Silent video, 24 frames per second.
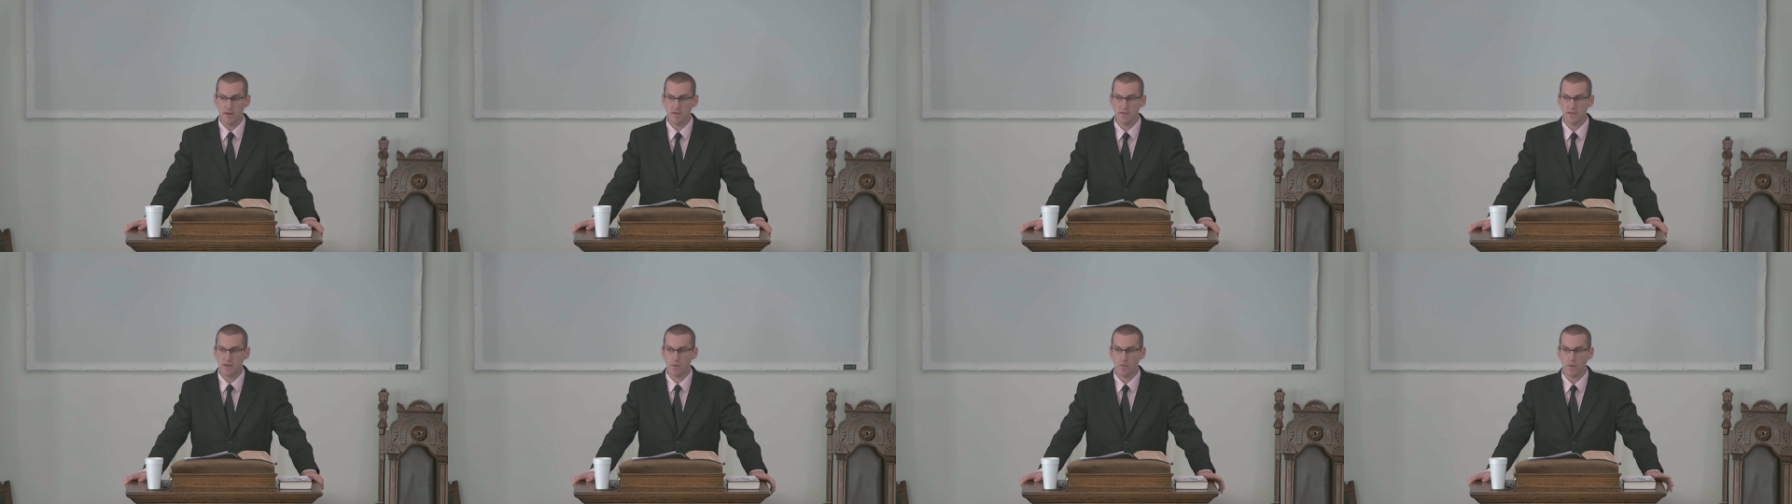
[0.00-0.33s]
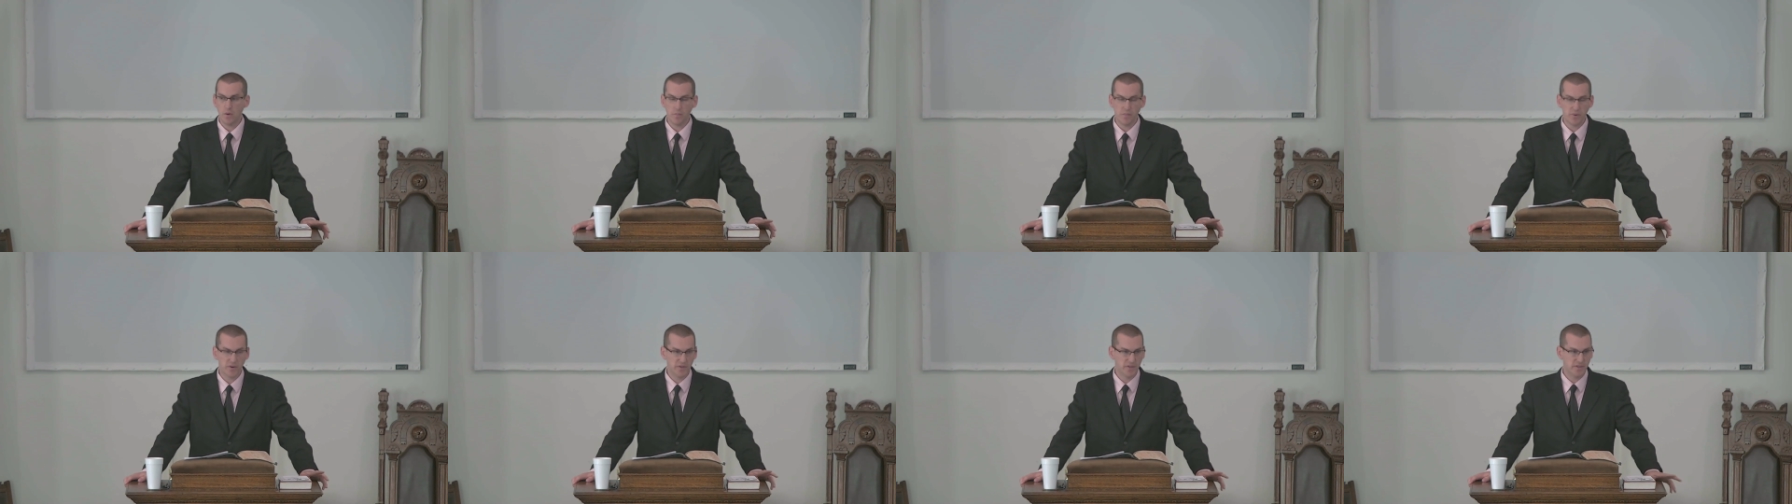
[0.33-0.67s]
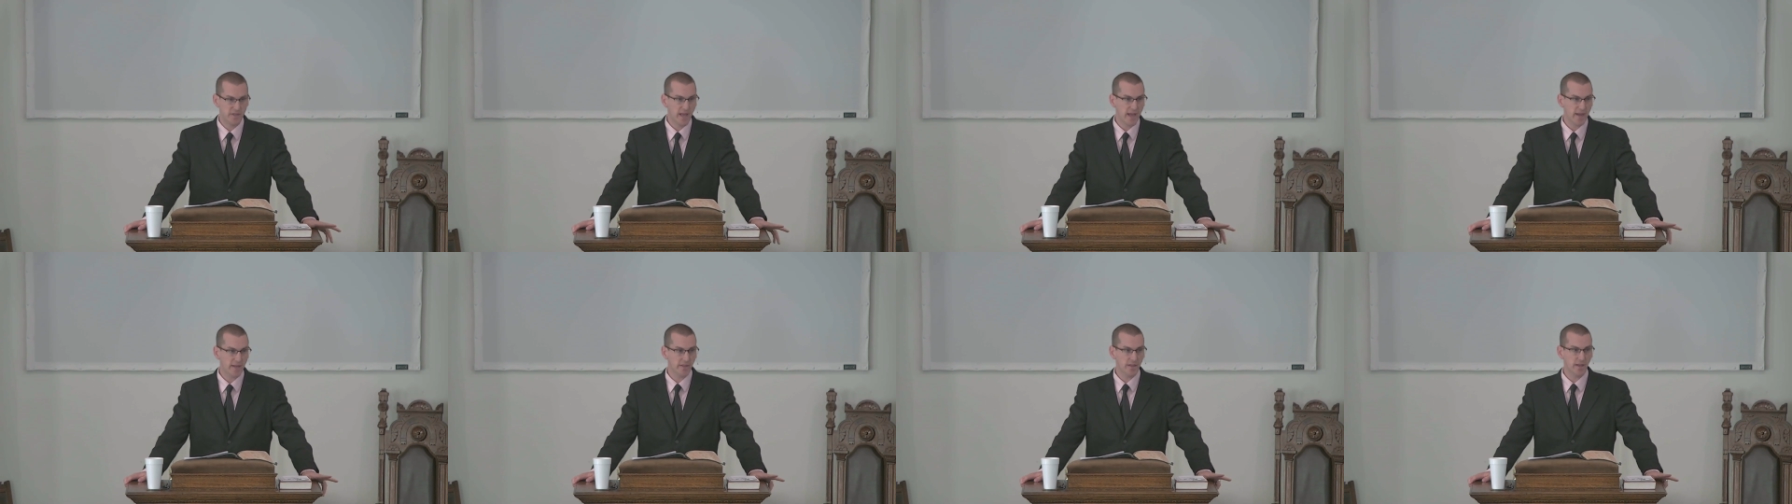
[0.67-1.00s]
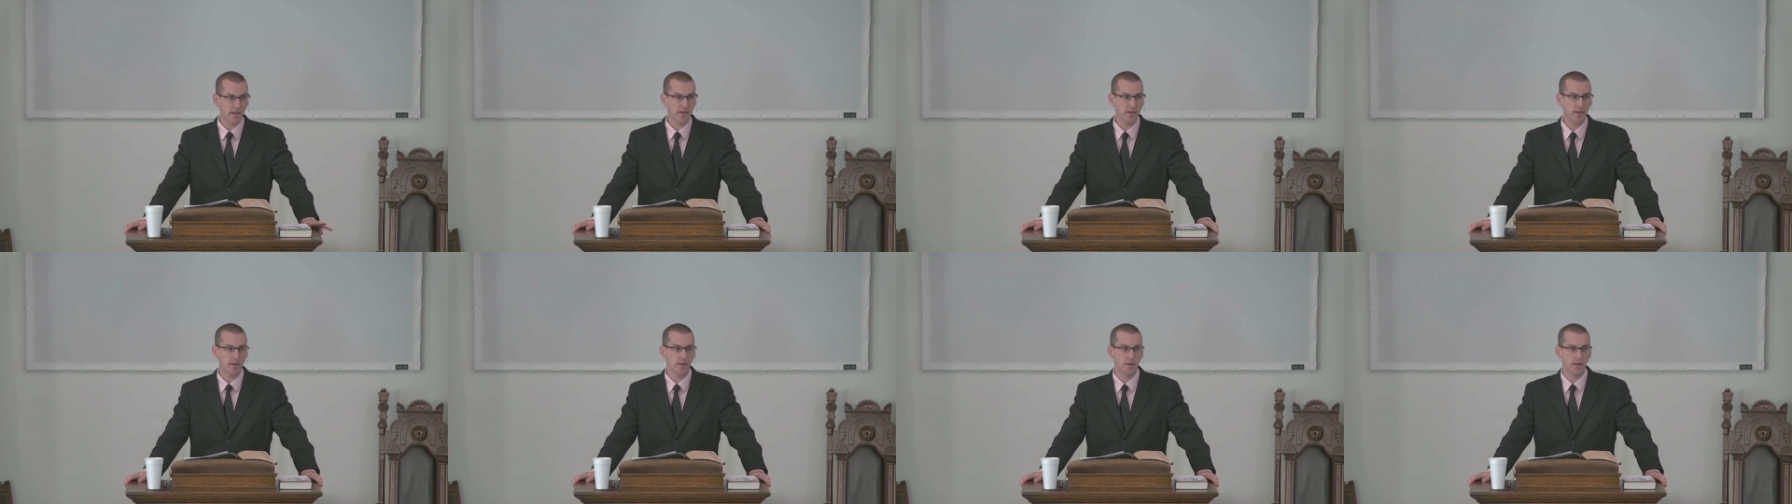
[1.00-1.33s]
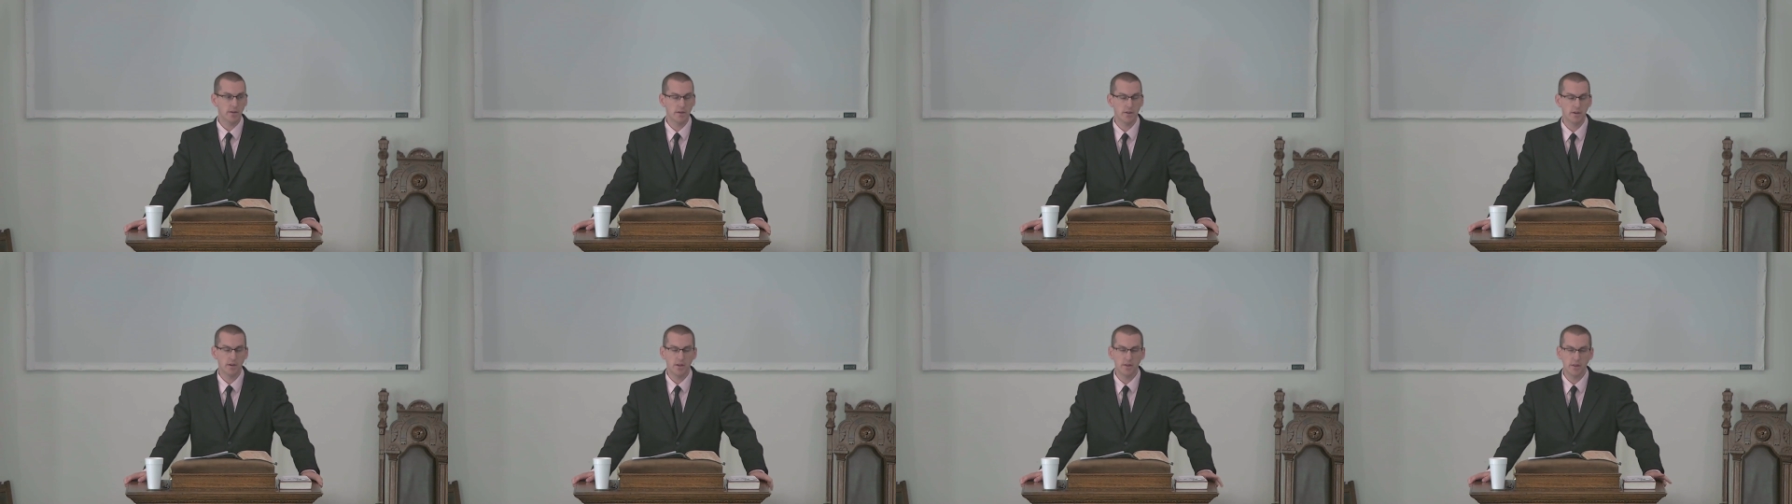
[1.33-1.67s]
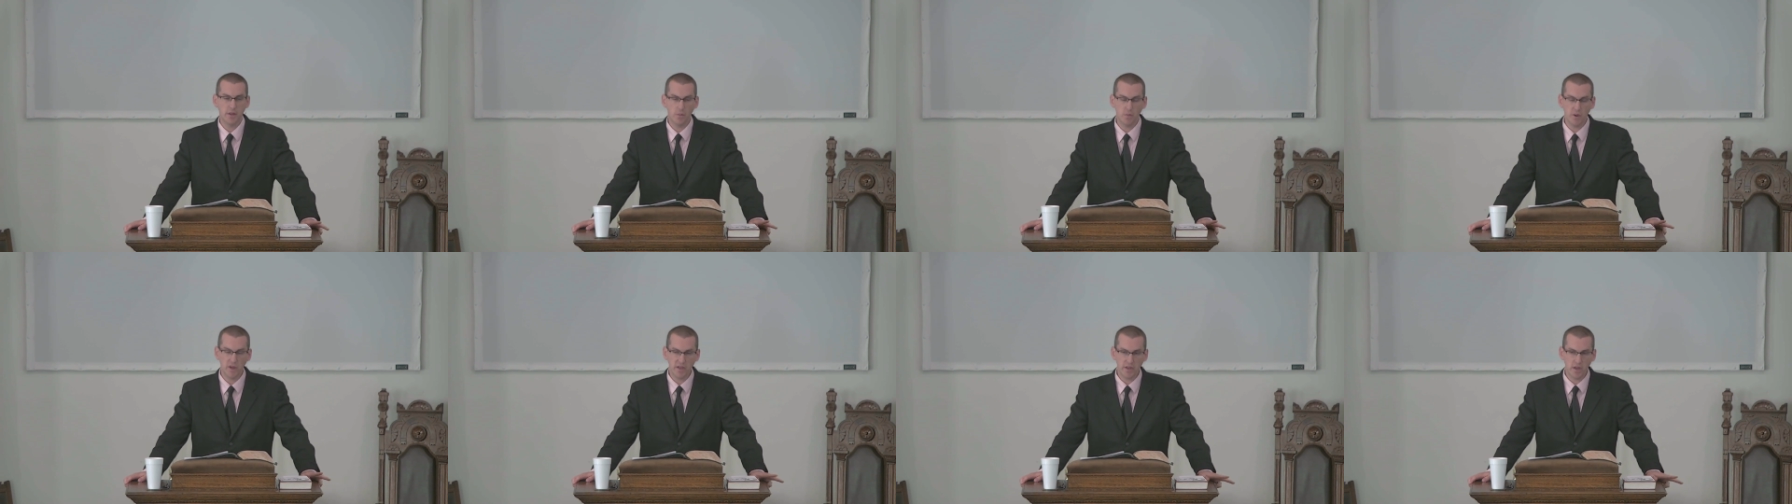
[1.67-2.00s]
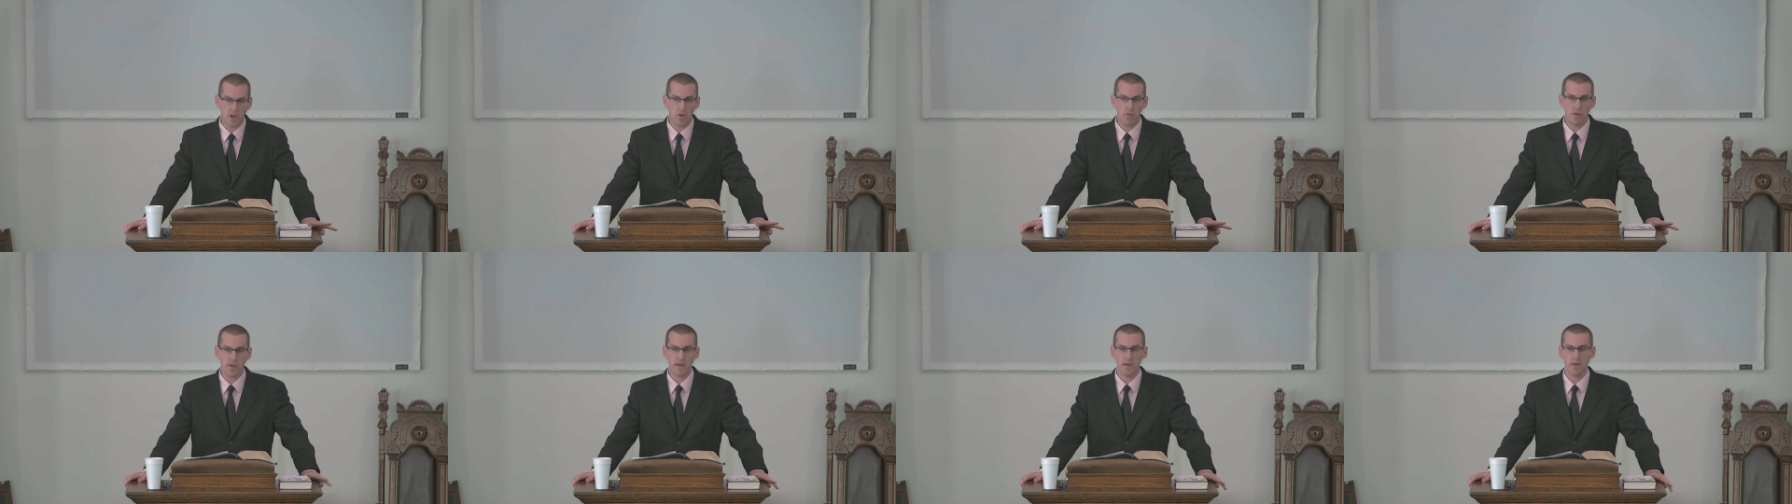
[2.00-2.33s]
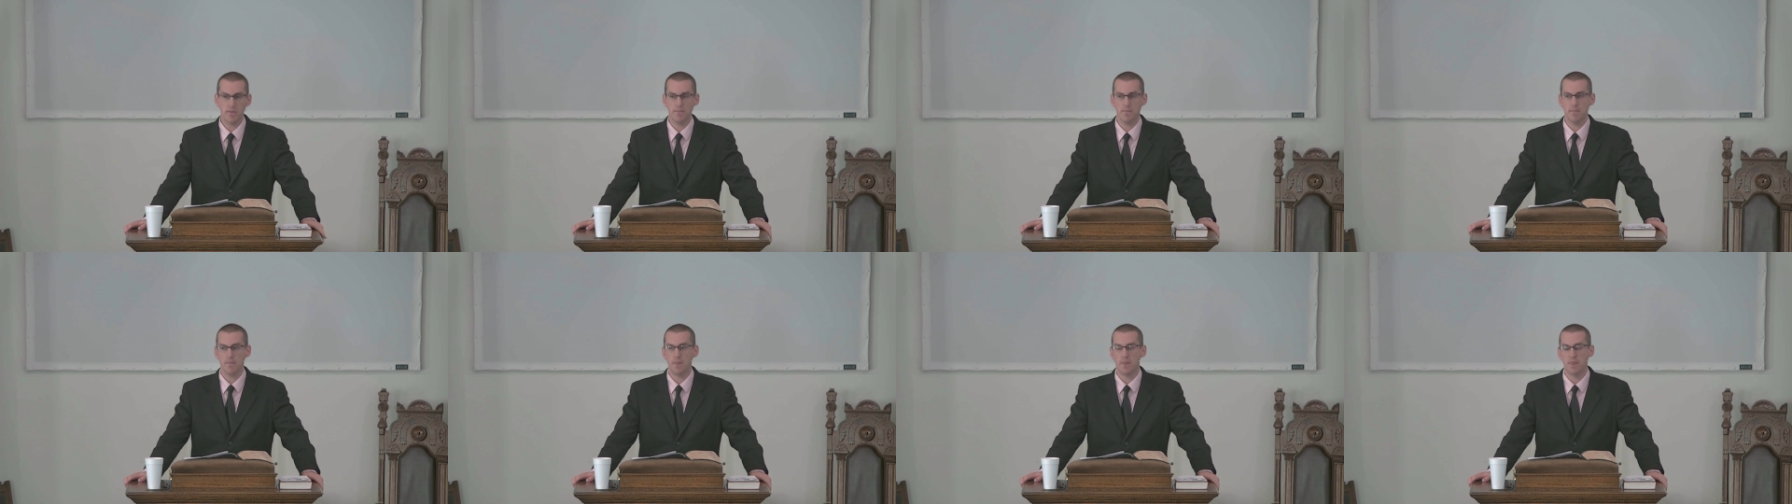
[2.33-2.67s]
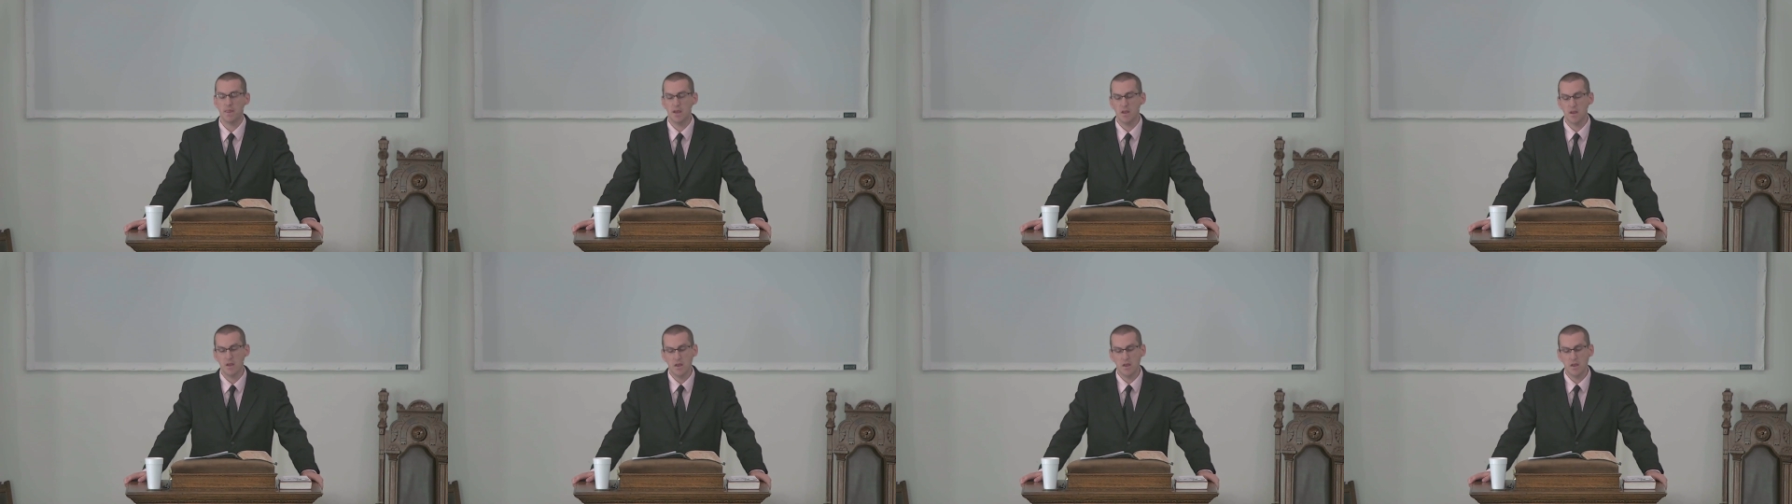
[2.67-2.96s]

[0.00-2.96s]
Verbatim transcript: is that we're protected, that we know Him,